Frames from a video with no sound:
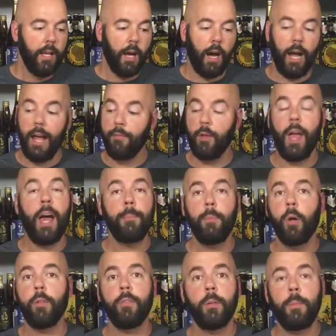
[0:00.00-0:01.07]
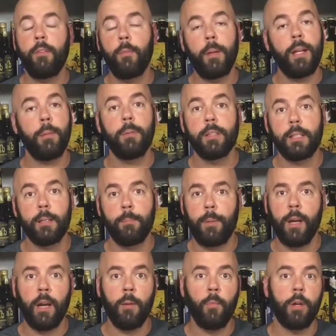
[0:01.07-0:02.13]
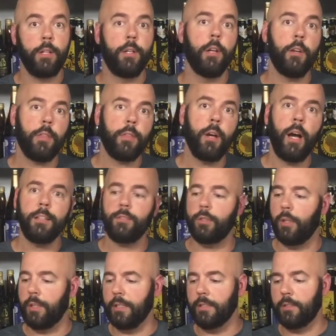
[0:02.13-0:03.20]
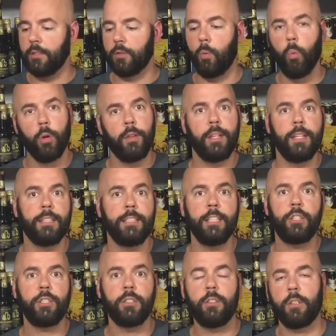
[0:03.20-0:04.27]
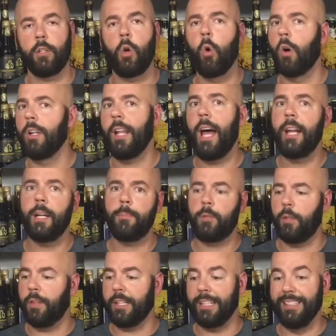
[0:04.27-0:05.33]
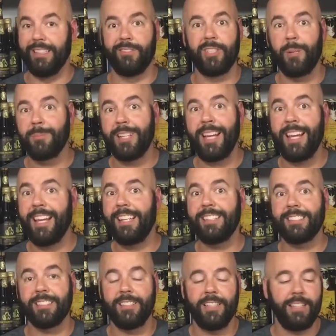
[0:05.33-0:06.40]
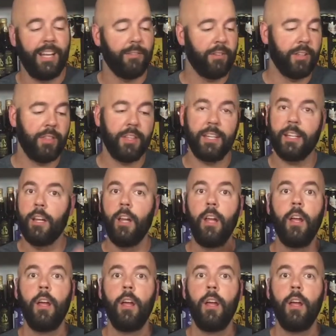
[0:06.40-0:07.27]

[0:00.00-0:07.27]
Have you had both of them? Have you been able to compare them? What are your thoughts? Do you think this is a worthy addition to the core lineup? Do you think it lives up to Haze and everything?